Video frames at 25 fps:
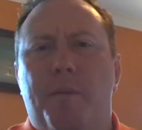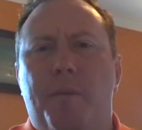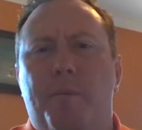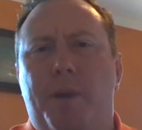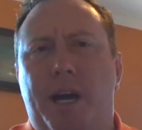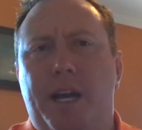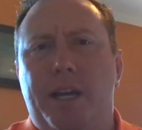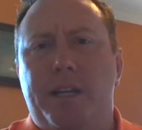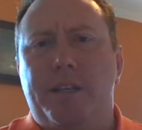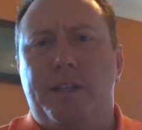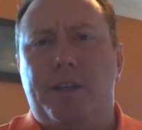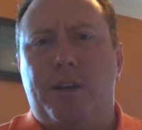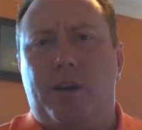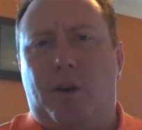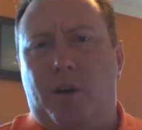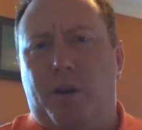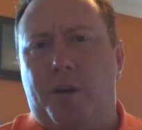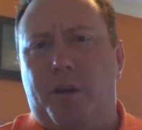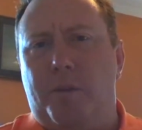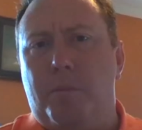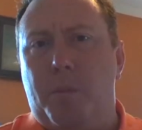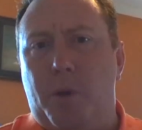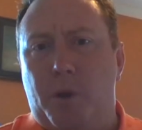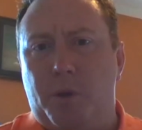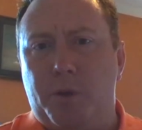But
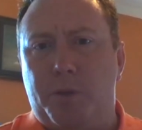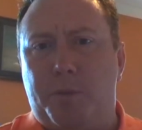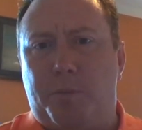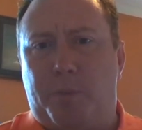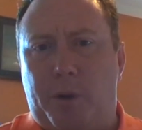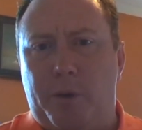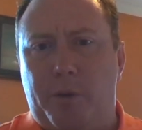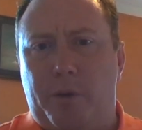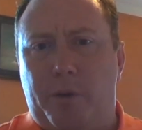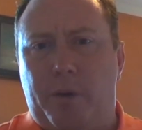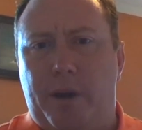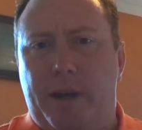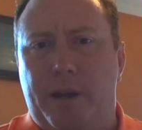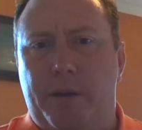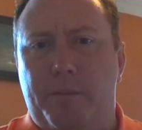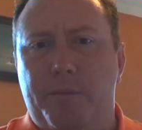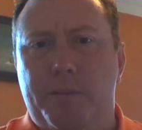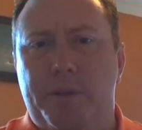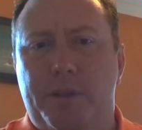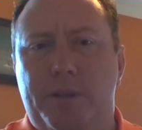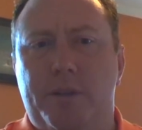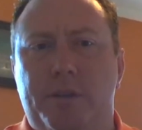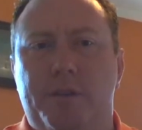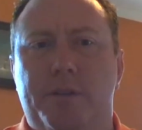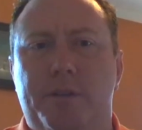on most
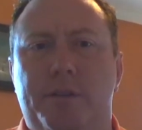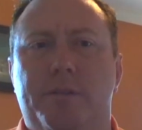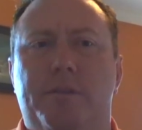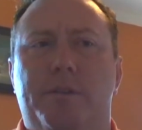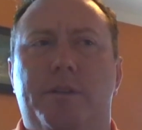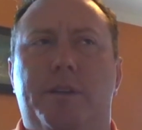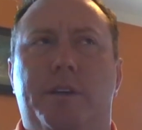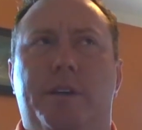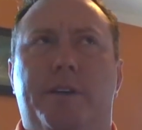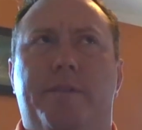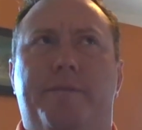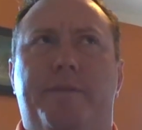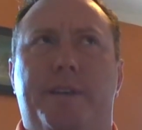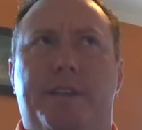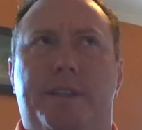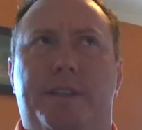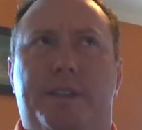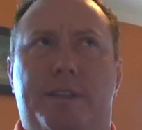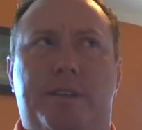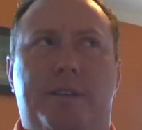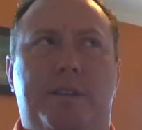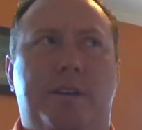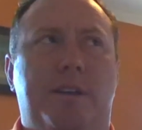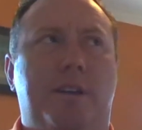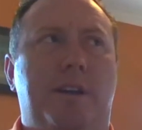programs,
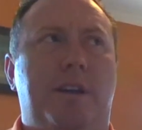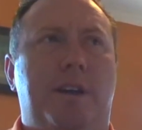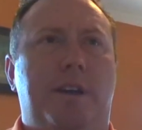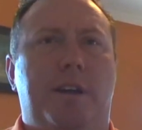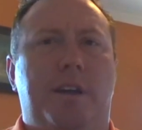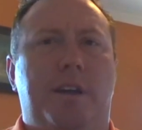as